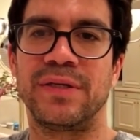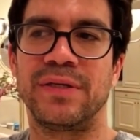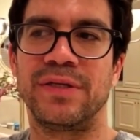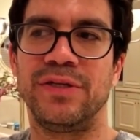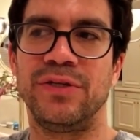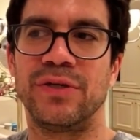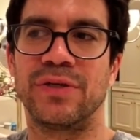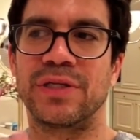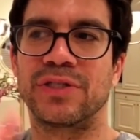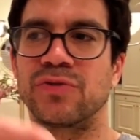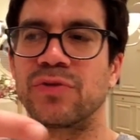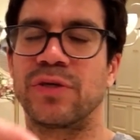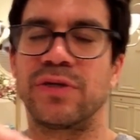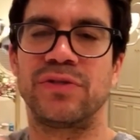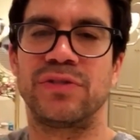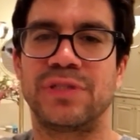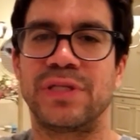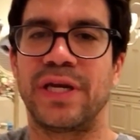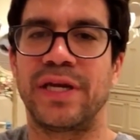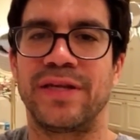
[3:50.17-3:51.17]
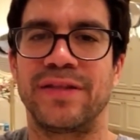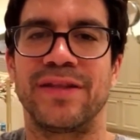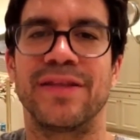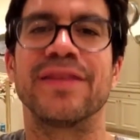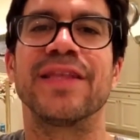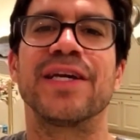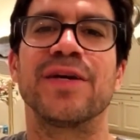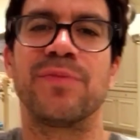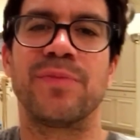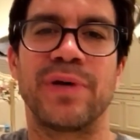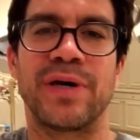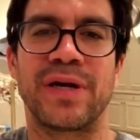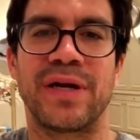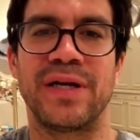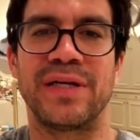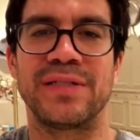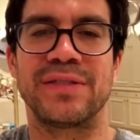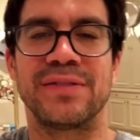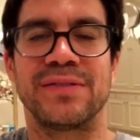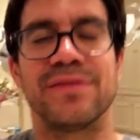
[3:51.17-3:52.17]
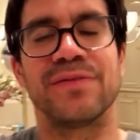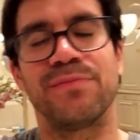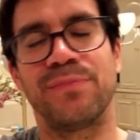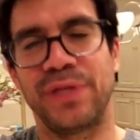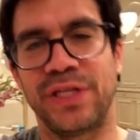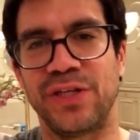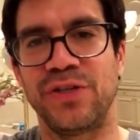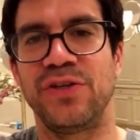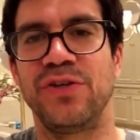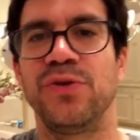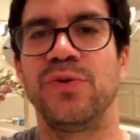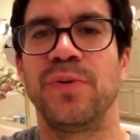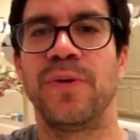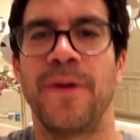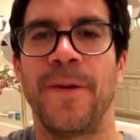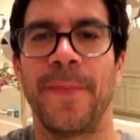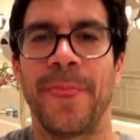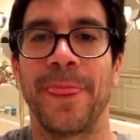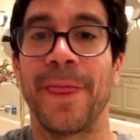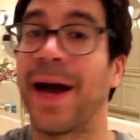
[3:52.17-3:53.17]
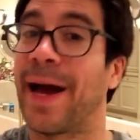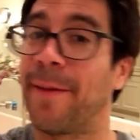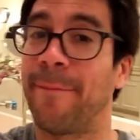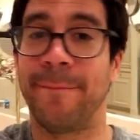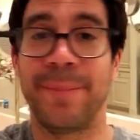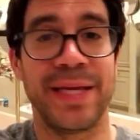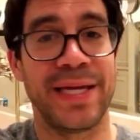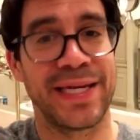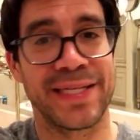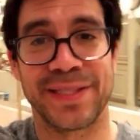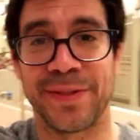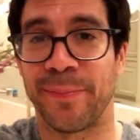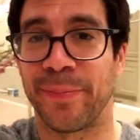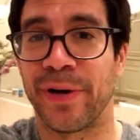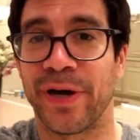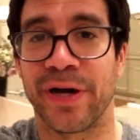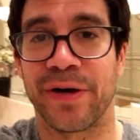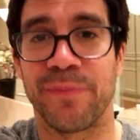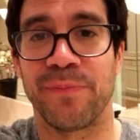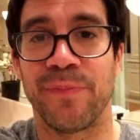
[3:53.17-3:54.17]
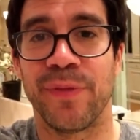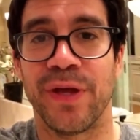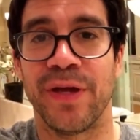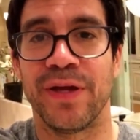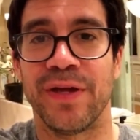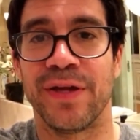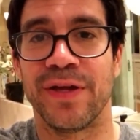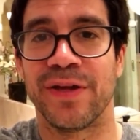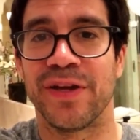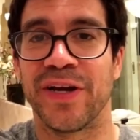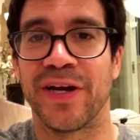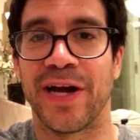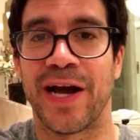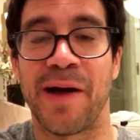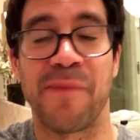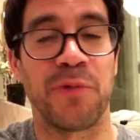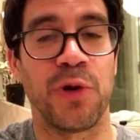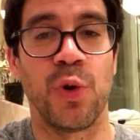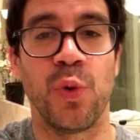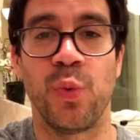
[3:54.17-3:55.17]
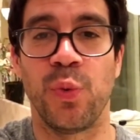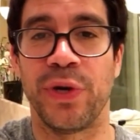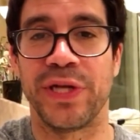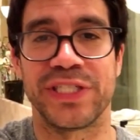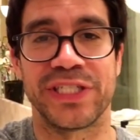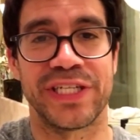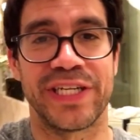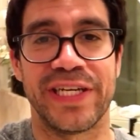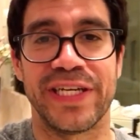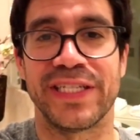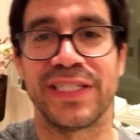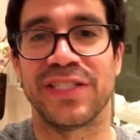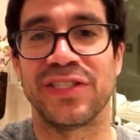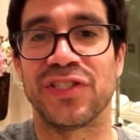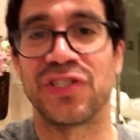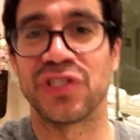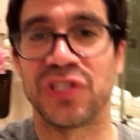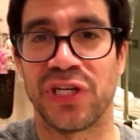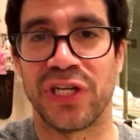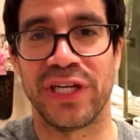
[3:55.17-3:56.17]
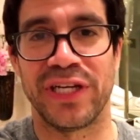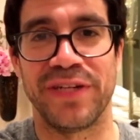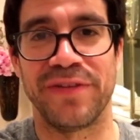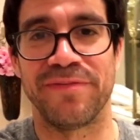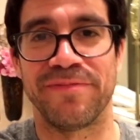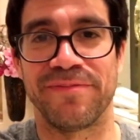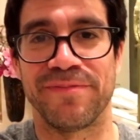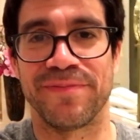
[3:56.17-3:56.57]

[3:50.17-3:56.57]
That's what I would say. The thing about us, me and you, I've been at the bottom. I'm no rich kid's son.